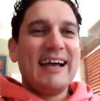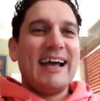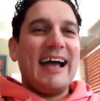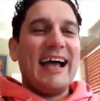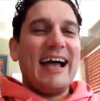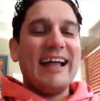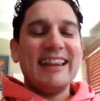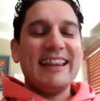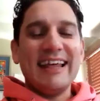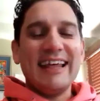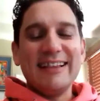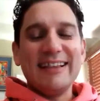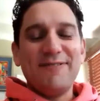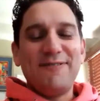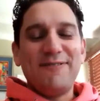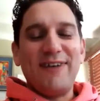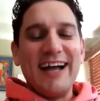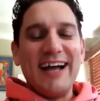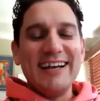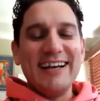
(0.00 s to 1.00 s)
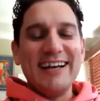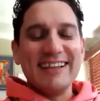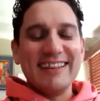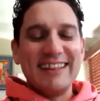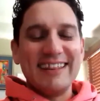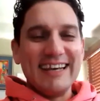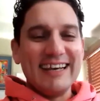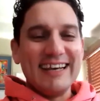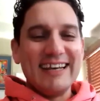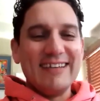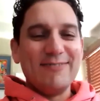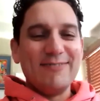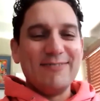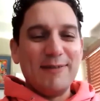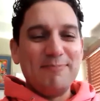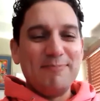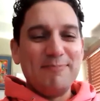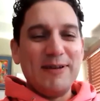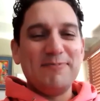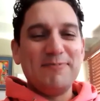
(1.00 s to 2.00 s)
And then the final thing is when
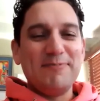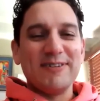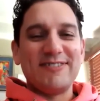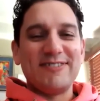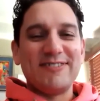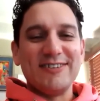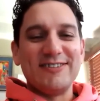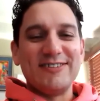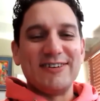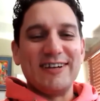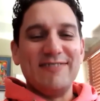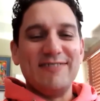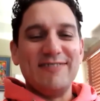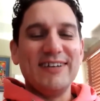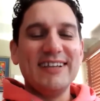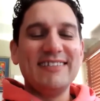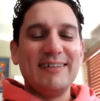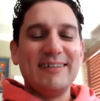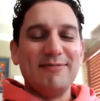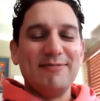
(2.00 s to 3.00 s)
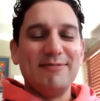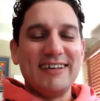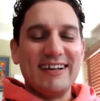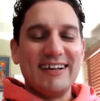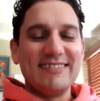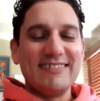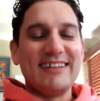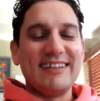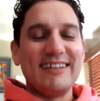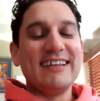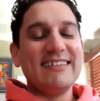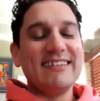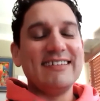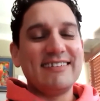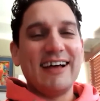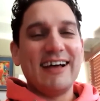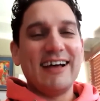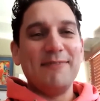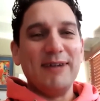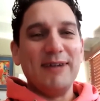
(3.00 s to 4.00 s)
people start to convince themselves that this
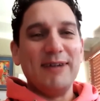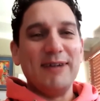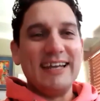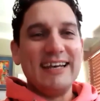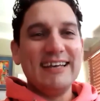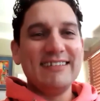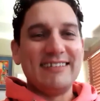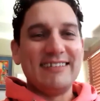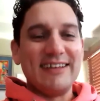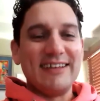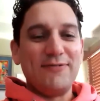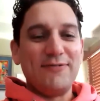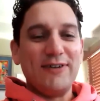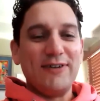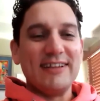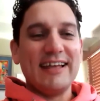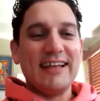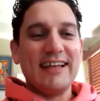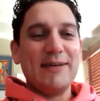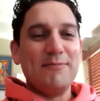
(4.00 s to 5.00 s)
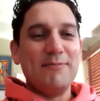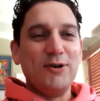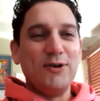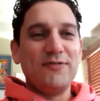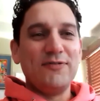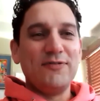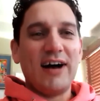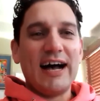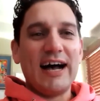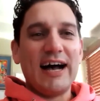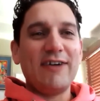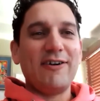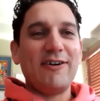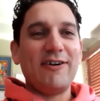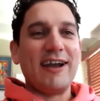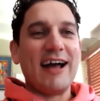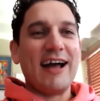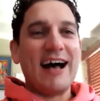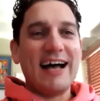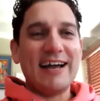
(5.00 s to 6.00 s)
time it is different, and they move higher and
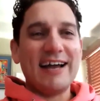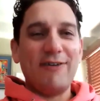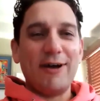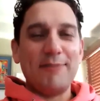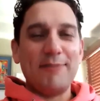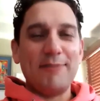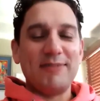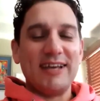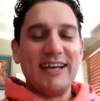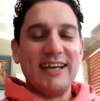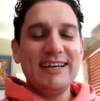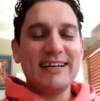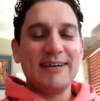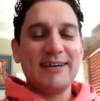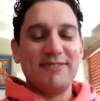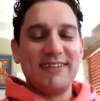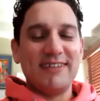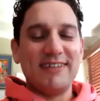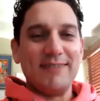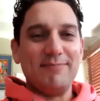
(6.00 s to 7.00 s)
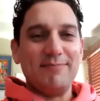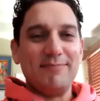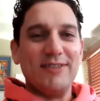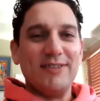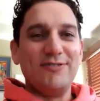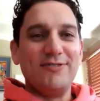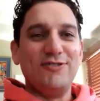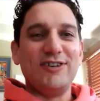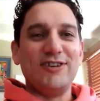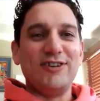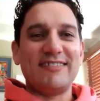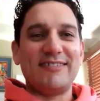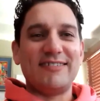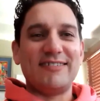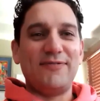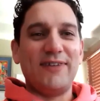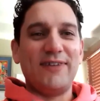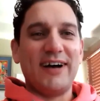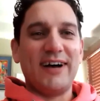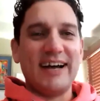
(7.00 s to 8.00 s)
higher up the income statement to
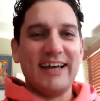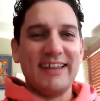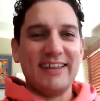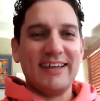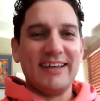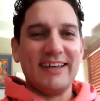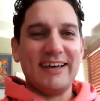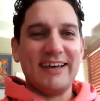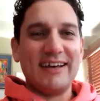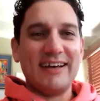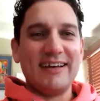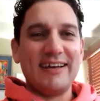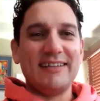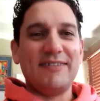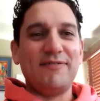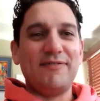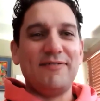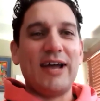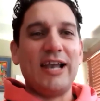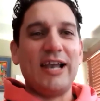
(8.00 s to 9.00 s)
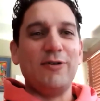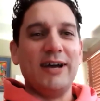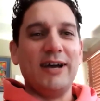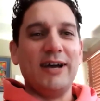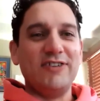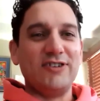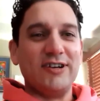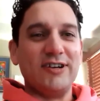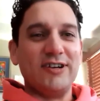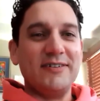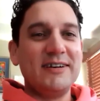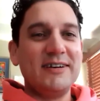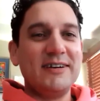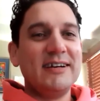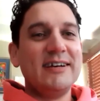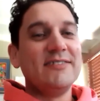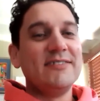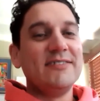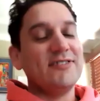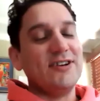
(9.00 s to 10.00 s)
justify the valuation.
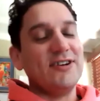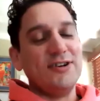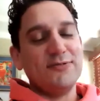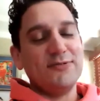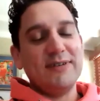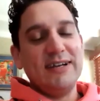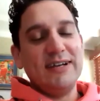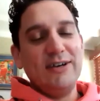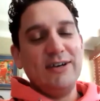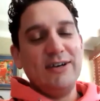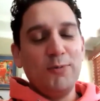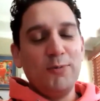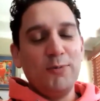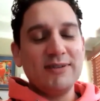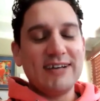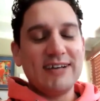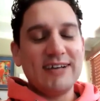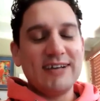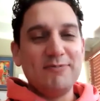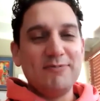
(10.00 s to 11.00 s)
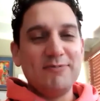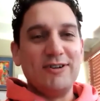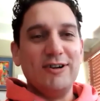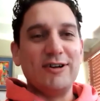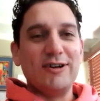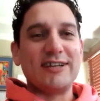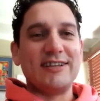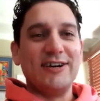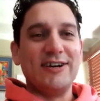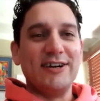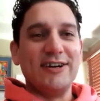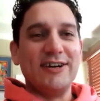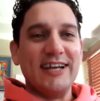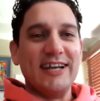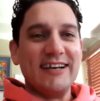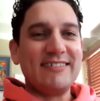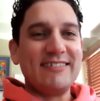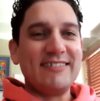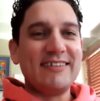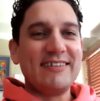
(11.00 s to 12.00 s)
So in normal times, you look at the
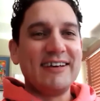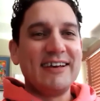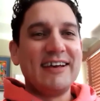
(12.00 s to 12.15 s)
earnings.